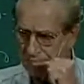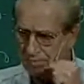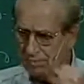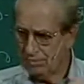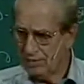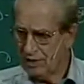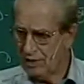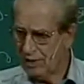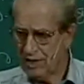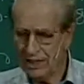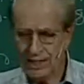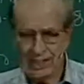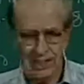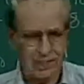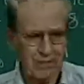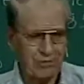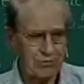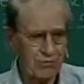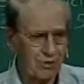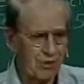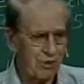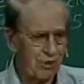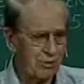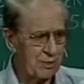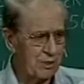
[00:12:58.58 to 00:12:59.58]
All got it?
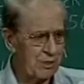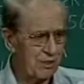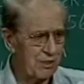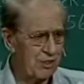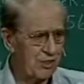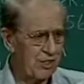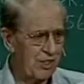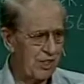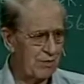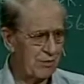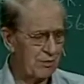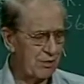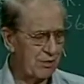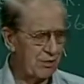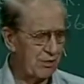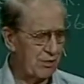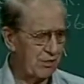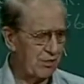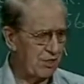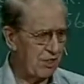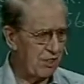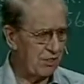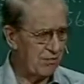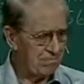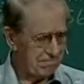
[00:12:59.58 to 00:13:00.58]
Romans chapter
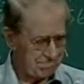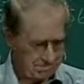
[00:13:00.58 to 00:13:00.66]
3,